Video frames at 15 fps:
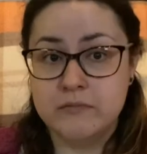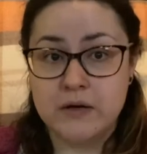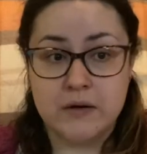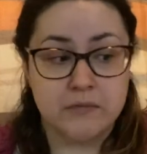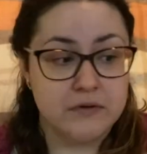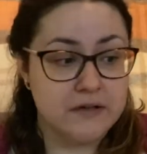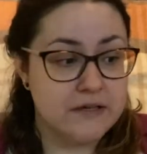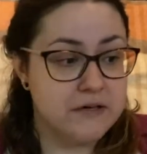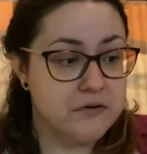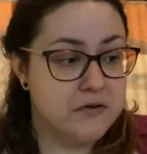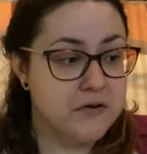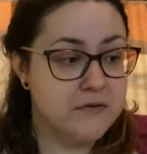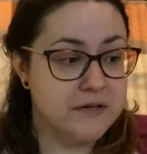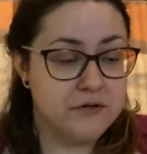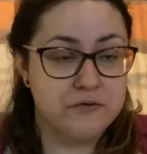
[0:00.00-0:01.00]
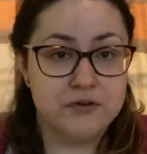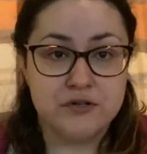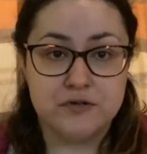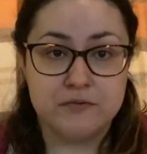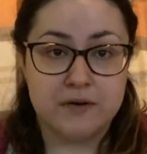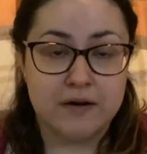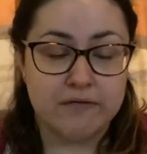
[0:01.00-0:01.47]
I really don't know. You could
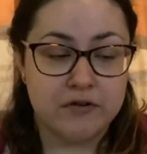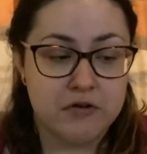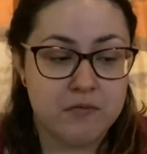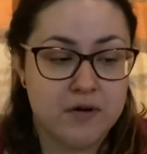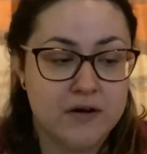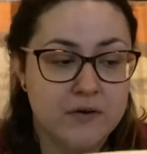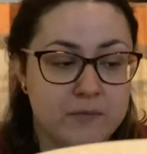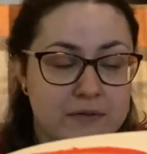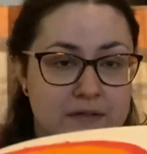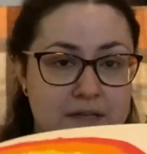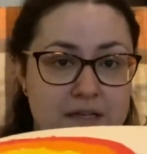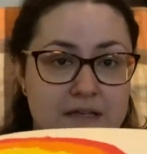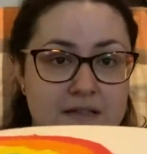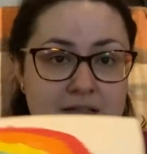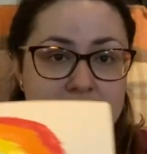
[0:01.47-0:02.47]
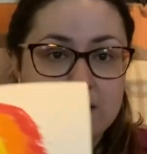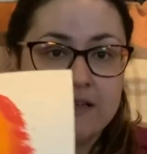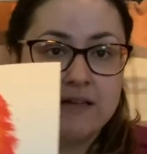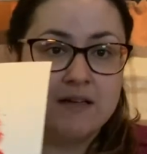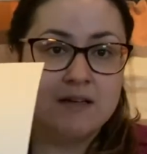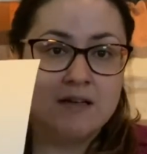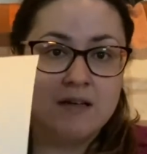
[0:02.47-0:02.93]
do whatever you wanted with these,
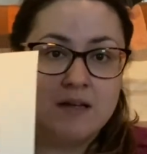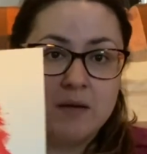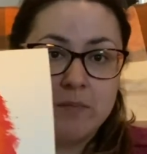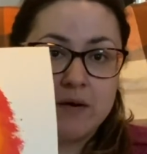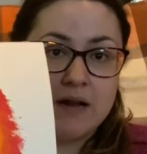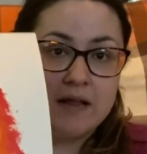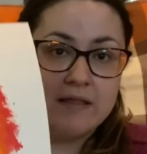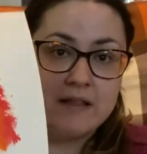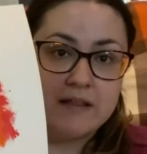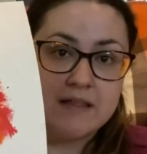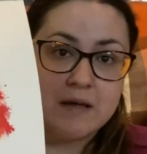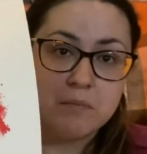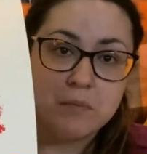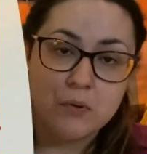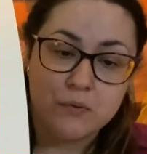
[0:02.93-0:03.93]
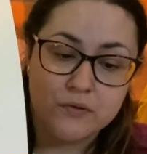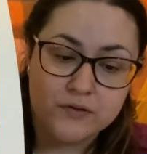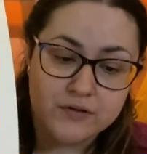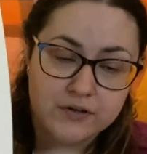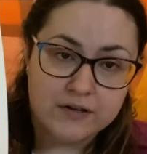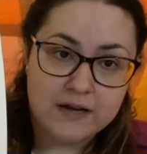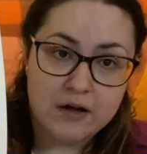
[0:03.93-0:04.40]
but I think they both
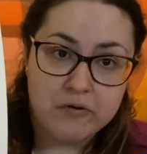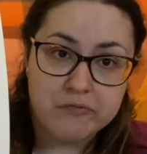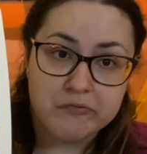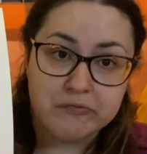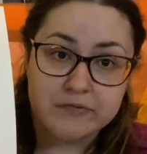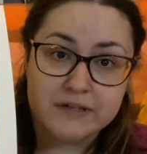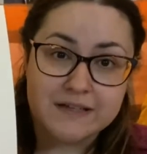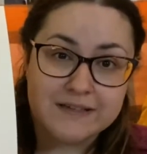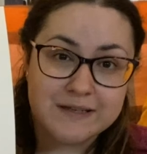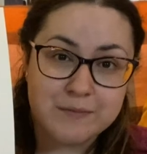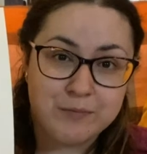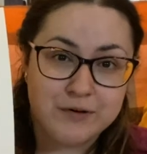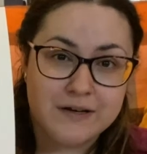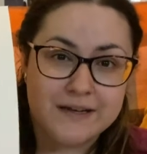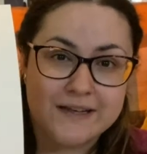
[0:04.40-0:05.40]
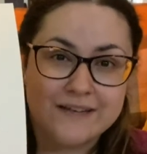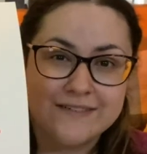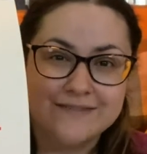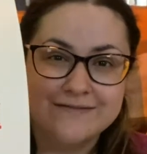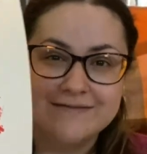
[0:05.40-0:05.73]
turned out really pretty.